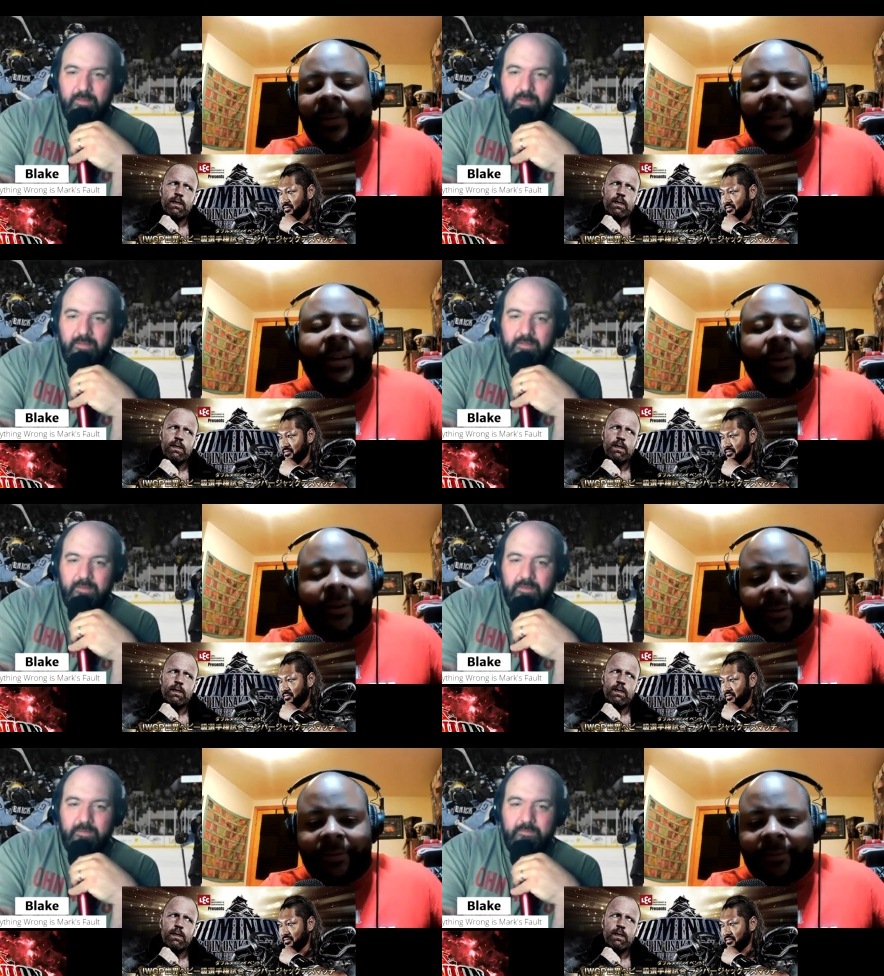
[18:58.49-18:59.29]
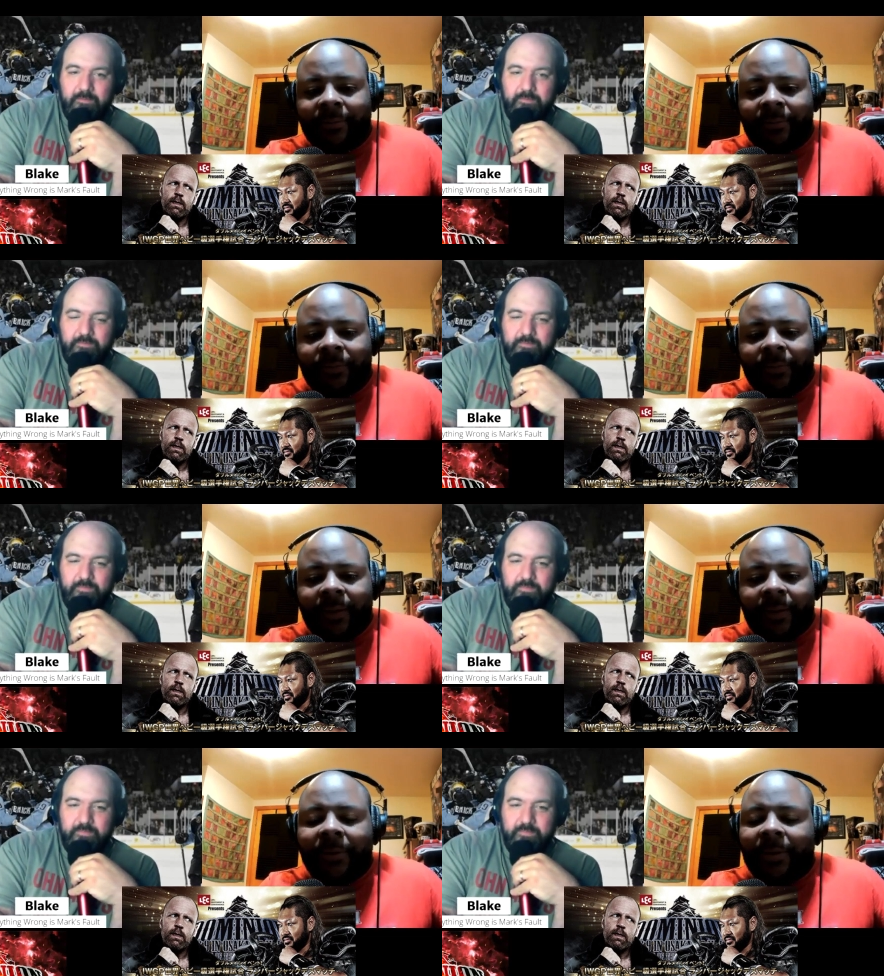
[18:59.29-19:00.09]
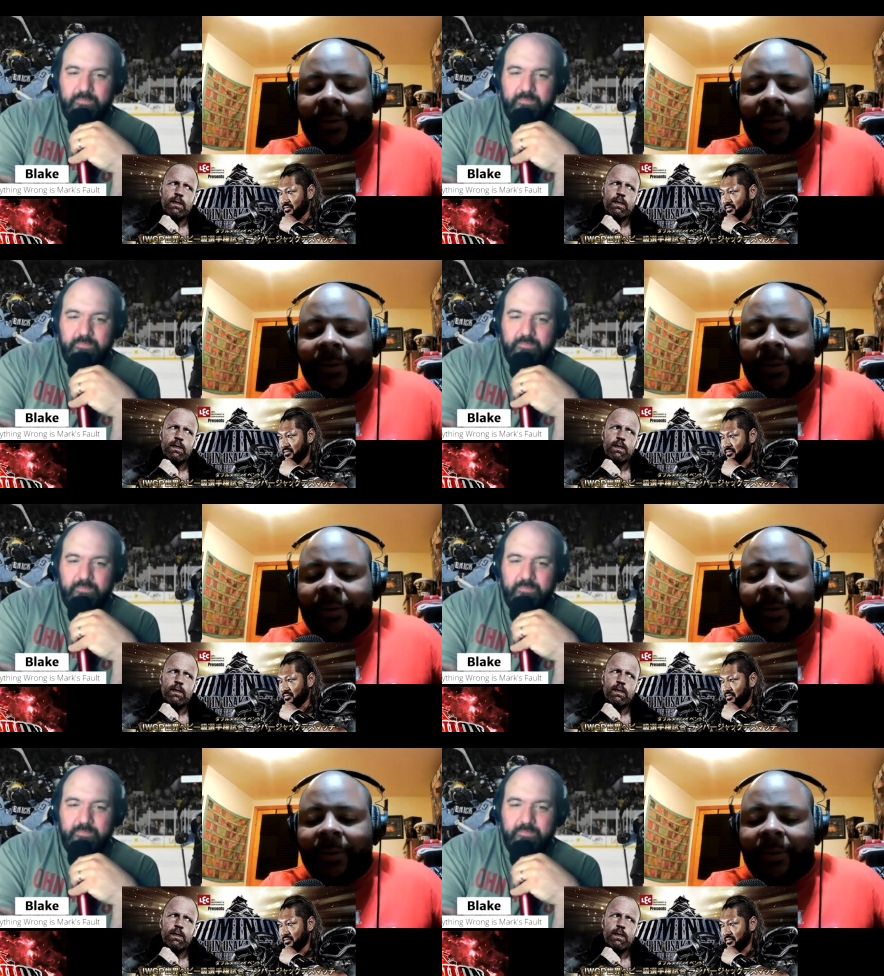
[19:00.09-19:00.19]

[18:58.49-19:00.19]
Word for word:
Speaker 1: going to tell you, there was